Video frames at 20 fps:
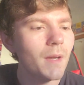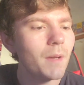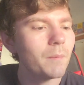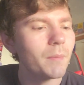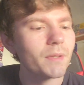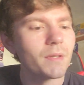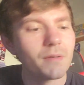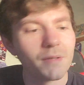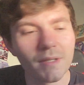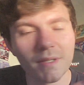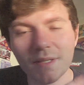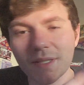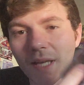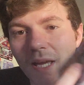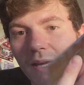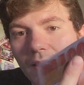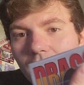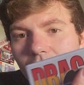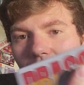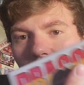But there's a
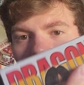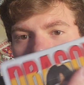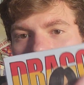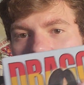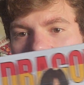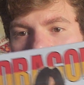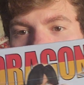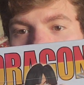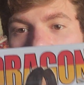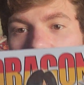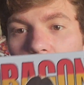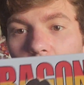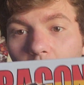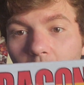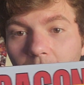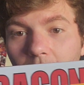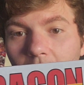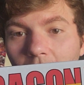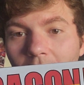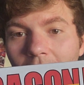set that comes with
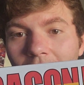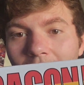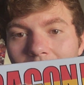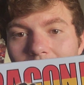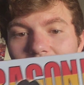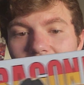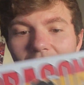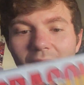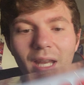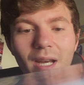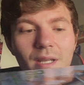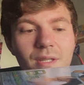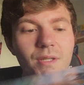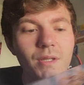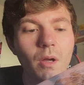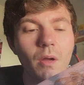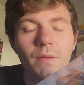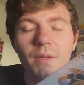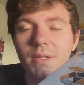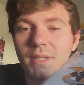both, and I
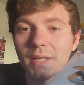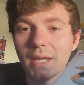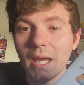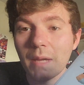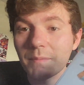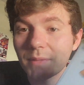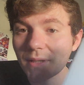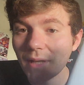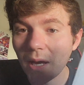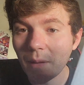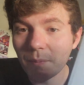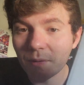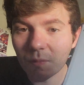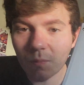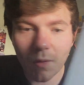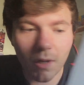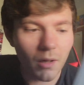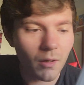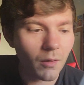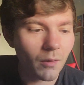saw these at GameStop as
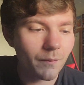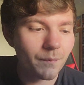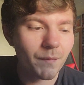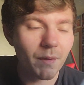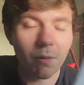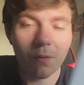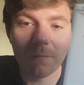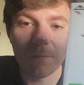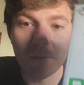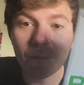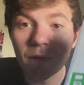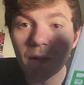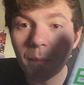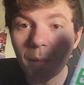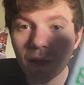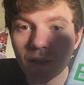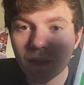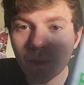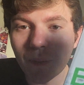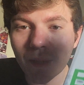well. They were
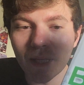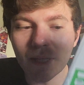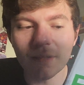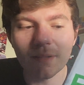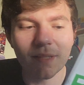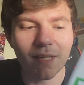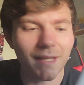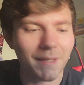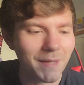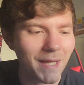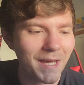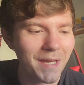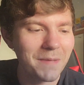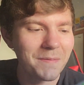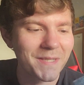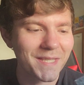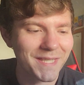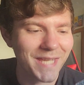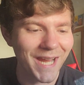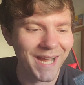$50 a piece at
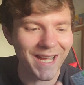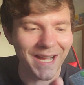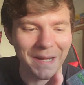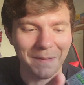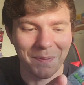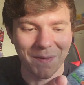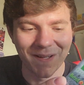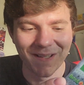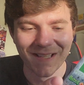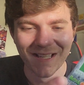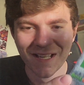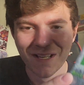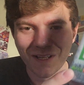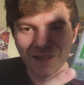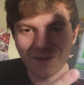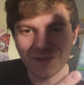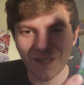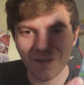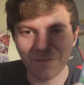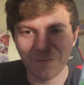GameStop.
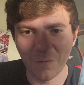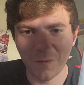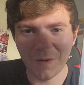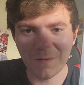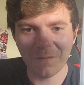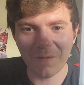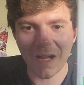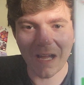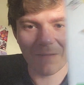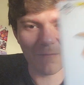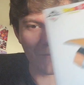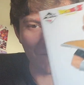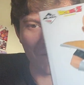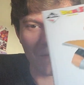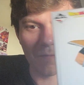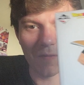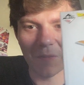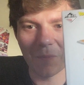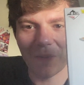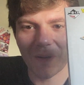It was like 45 or
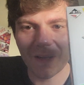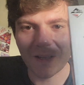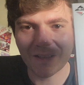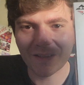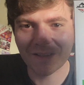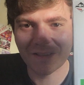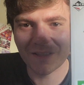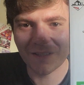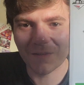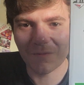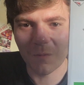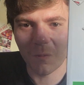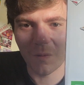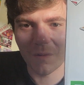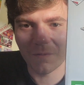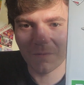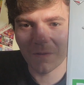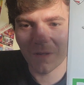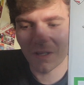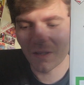$50 just for
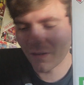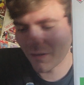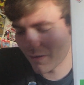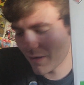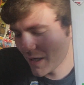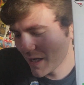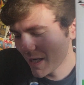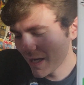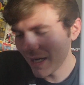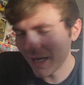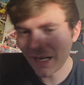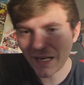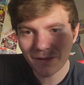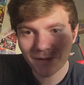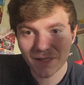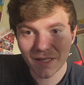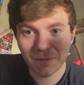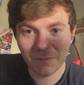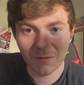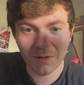one figure, and I
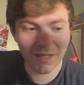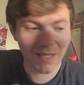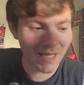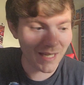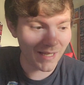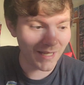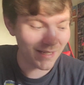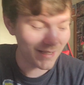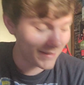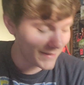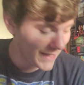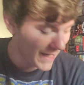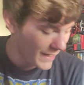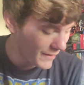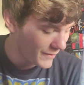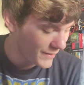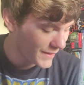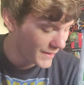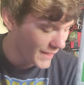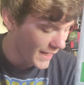was able to get an
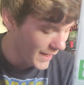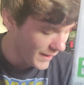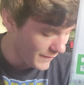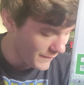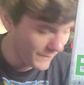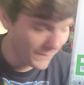entire set